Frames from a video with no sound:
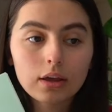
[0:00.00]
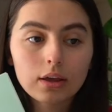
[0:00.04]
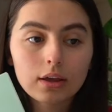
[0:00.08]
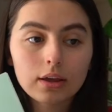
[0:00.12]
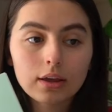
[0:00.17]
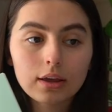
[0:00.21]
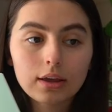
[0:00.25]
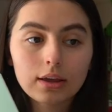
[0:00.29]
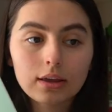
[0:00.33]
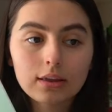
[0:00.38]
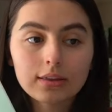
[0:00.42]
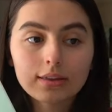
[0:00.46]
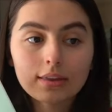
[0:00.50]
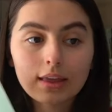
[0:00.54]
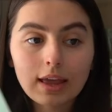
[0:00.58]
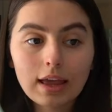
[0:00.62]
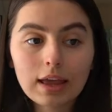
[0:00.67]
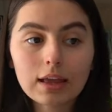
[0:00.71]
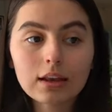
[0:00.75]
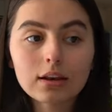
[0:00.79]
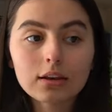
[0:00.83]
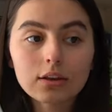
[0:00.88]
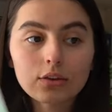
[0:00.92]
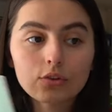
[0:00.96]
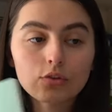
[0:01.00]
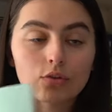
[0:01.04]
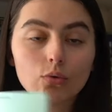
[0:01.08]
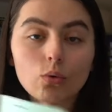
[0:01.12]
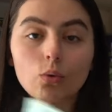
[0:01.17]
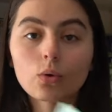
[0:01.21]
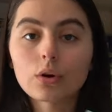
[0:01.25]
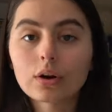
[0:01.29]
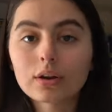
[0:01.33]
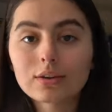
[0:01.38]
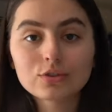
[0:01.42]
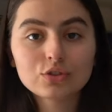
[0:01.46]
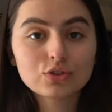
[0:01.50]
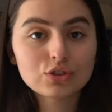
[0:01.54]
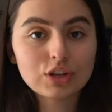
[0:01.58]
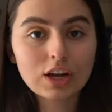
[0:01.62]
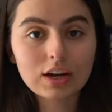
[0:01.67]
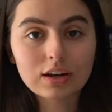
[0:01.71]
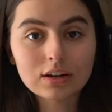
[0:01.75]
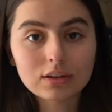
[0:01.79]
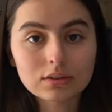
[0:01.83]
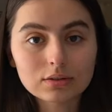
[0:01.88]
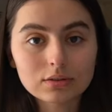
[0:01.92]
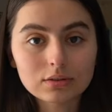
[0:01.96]
his anus or his
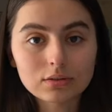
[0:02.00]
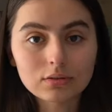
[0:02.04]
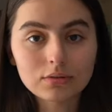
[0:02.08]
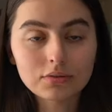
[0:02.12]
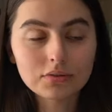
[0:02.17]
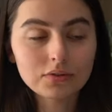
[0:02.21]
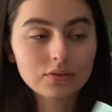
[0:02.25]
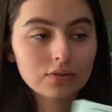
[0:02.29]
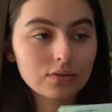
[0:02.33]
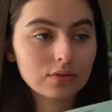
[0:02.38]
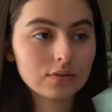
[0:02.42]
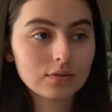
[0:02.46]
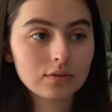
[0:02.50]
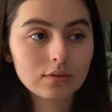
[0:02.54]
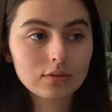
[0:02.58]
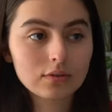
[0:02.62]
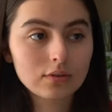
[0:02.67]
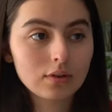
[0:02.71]
genitals.